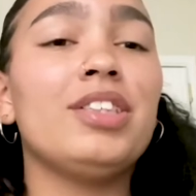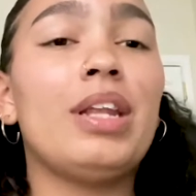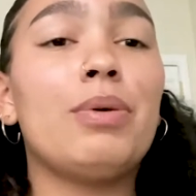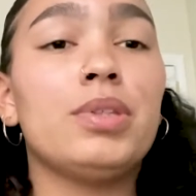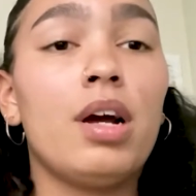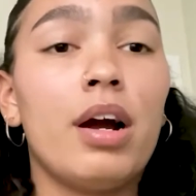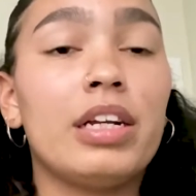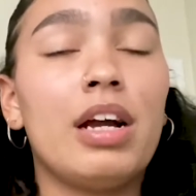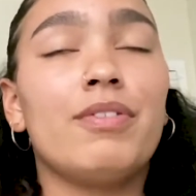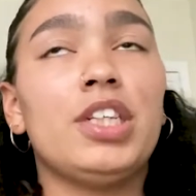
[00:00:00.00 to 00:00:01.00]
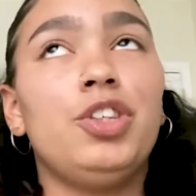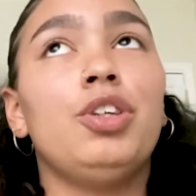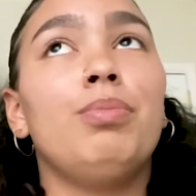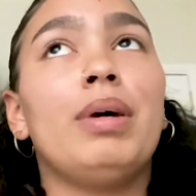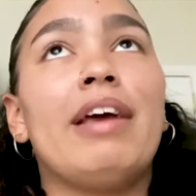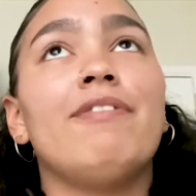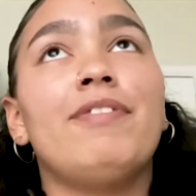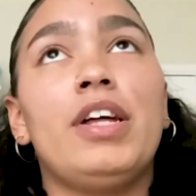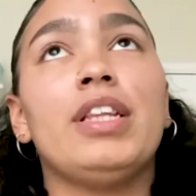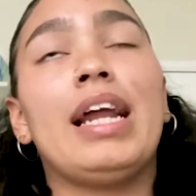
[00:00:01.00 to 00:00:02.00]
So that was a hard conversation, but I
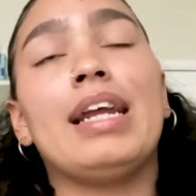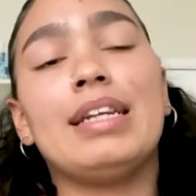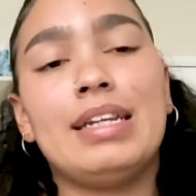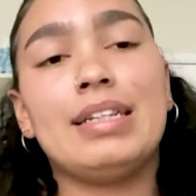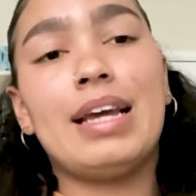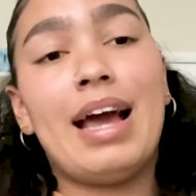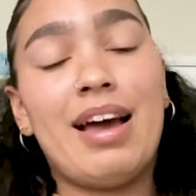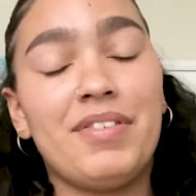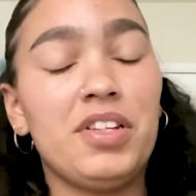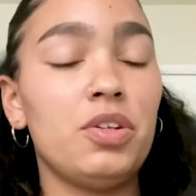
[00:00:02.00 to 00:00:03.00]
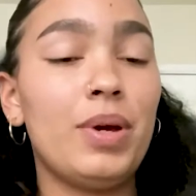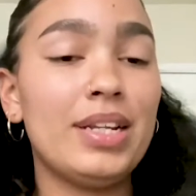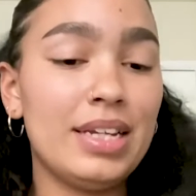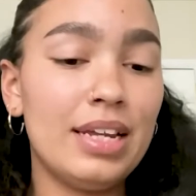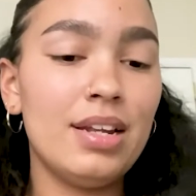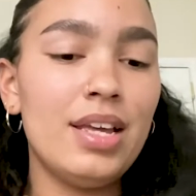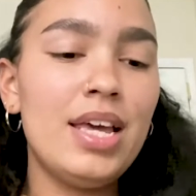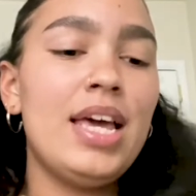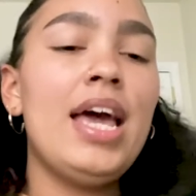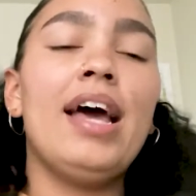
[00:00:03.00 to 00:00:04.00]
felt that I needed to have it. So I did.
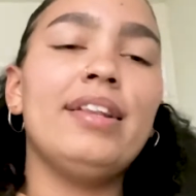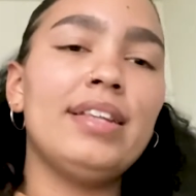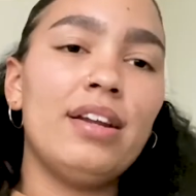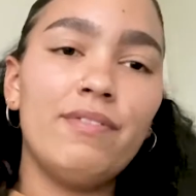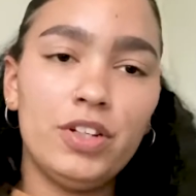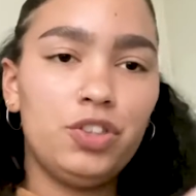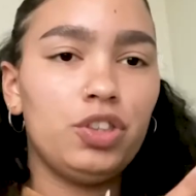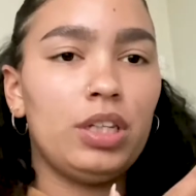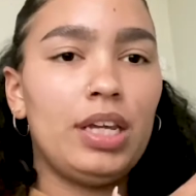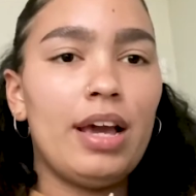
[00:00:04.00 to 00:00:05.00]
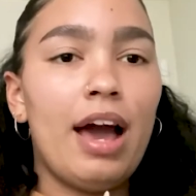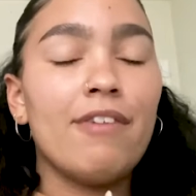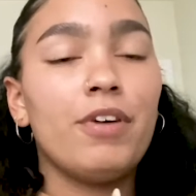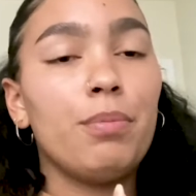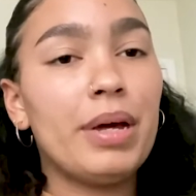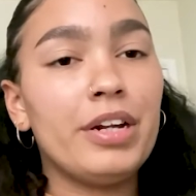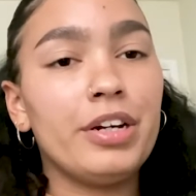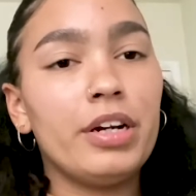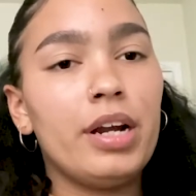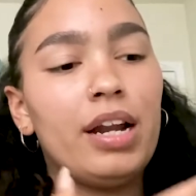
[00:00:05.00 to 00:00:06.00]
And then eventually I felt
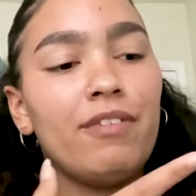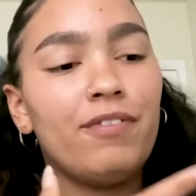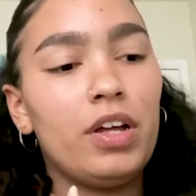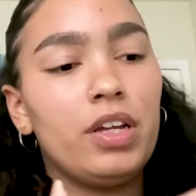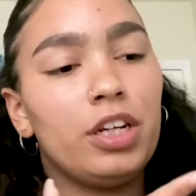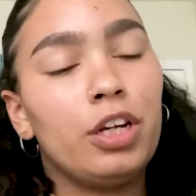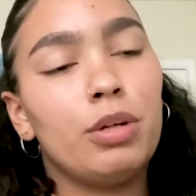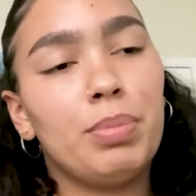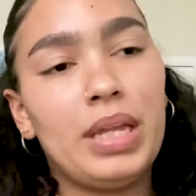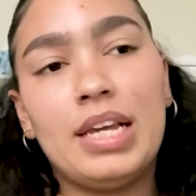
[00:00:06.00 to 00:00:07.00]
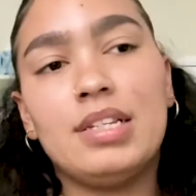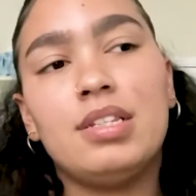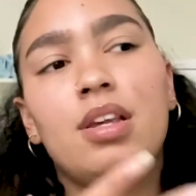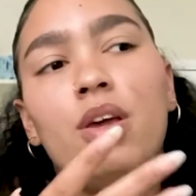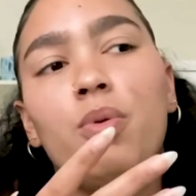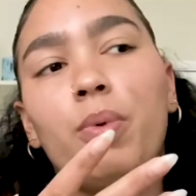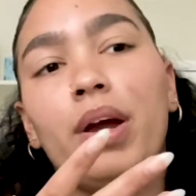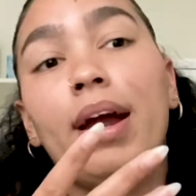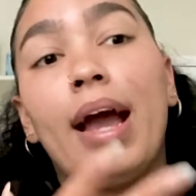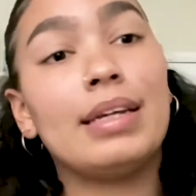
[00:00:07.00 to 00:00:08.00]
better, and I felt in a good place
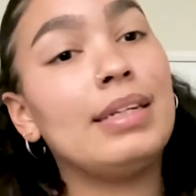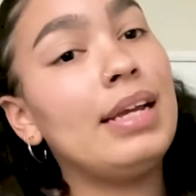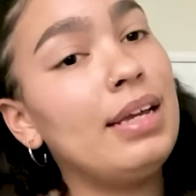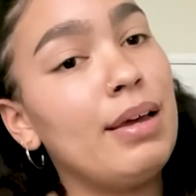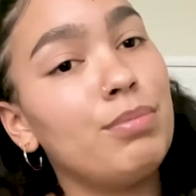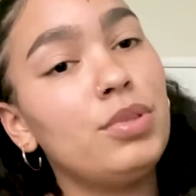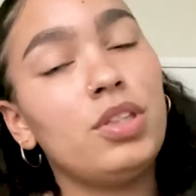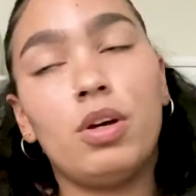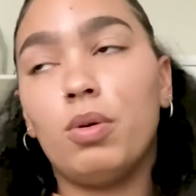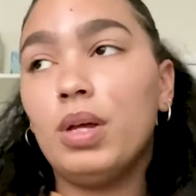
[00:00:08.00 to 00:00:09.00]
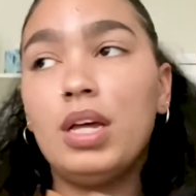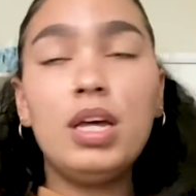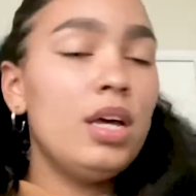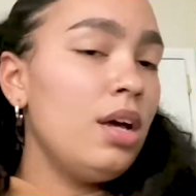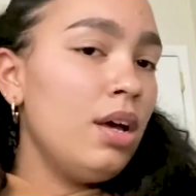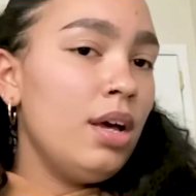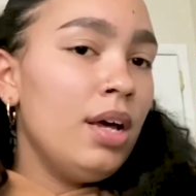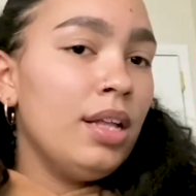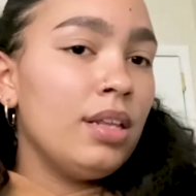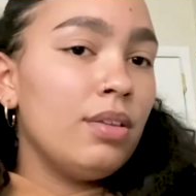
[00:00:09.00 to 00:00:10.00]
where I could date him. So
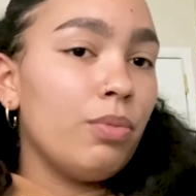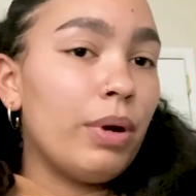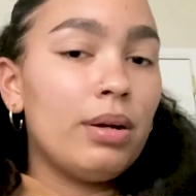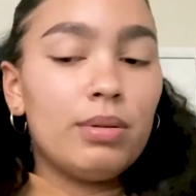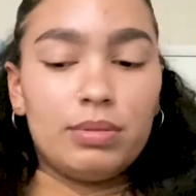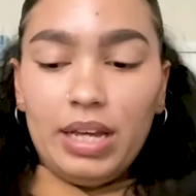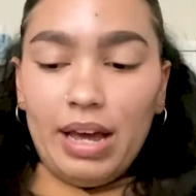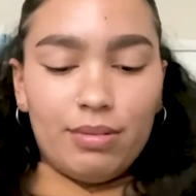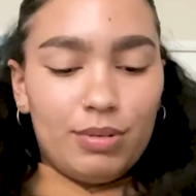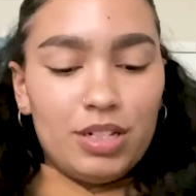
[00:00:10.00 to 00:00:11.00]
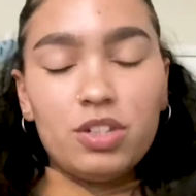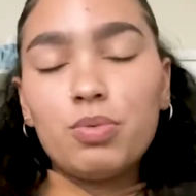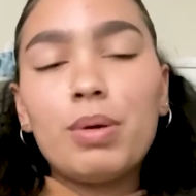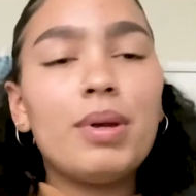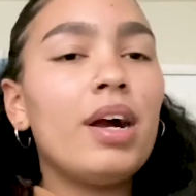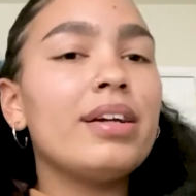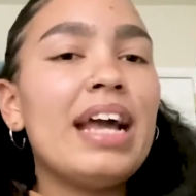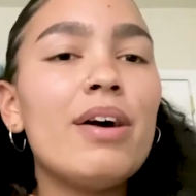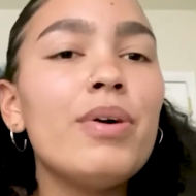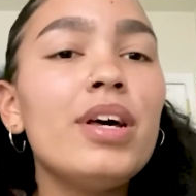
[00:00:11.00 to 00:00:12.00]
this is where we are
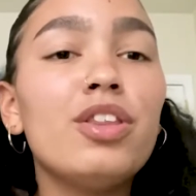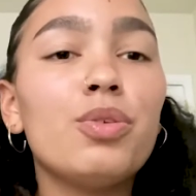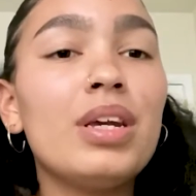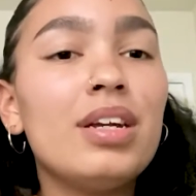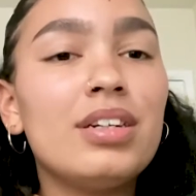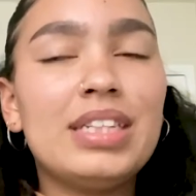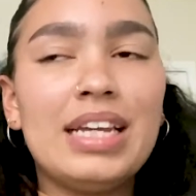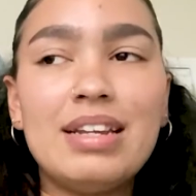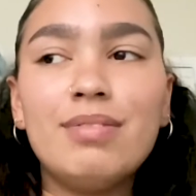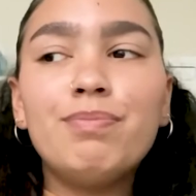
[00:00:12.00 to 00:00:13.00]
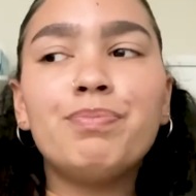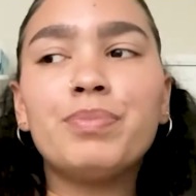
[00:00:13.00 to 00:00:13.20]
now, 3 years in.